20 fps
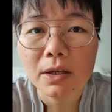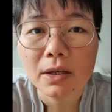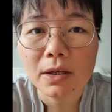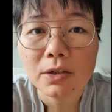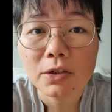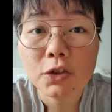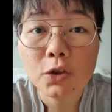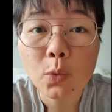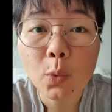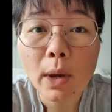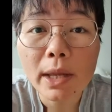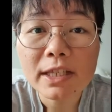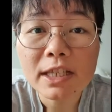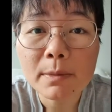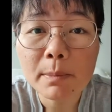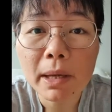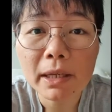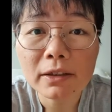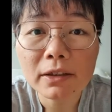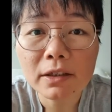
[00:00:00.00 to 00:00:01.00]
She went
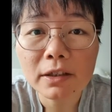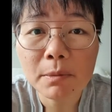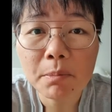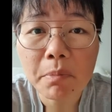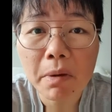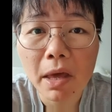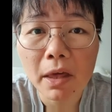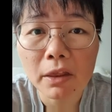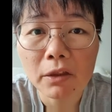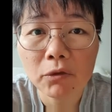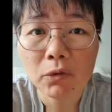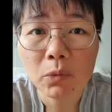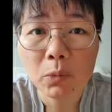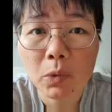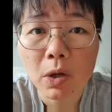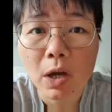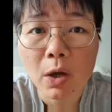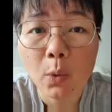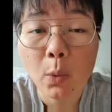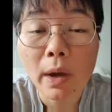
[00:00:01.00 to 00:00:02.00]
back to the bathroom
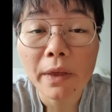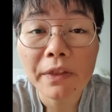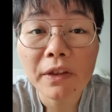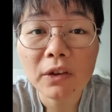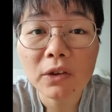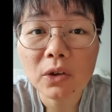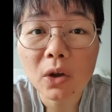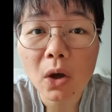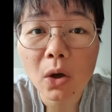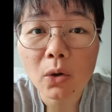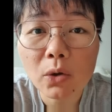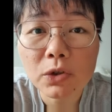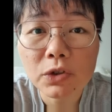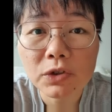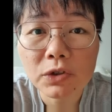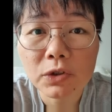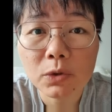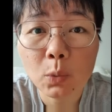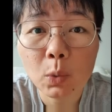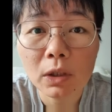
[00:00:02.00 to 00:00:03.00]
where the
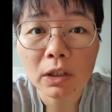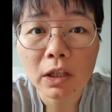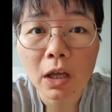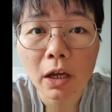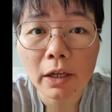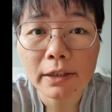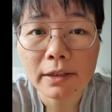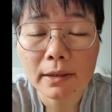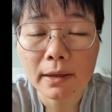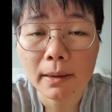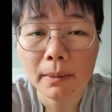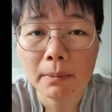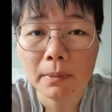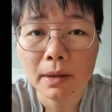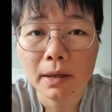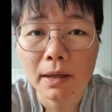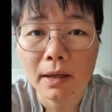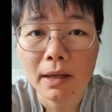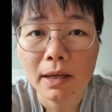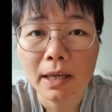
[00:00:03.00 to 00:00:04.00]
ghosts were lined up
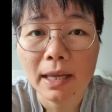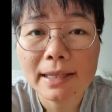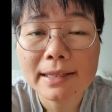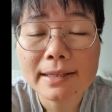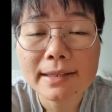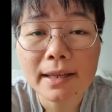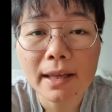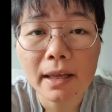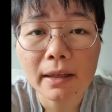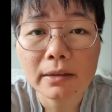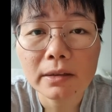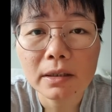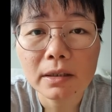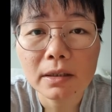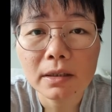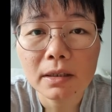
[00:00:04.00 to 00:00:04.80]
and said,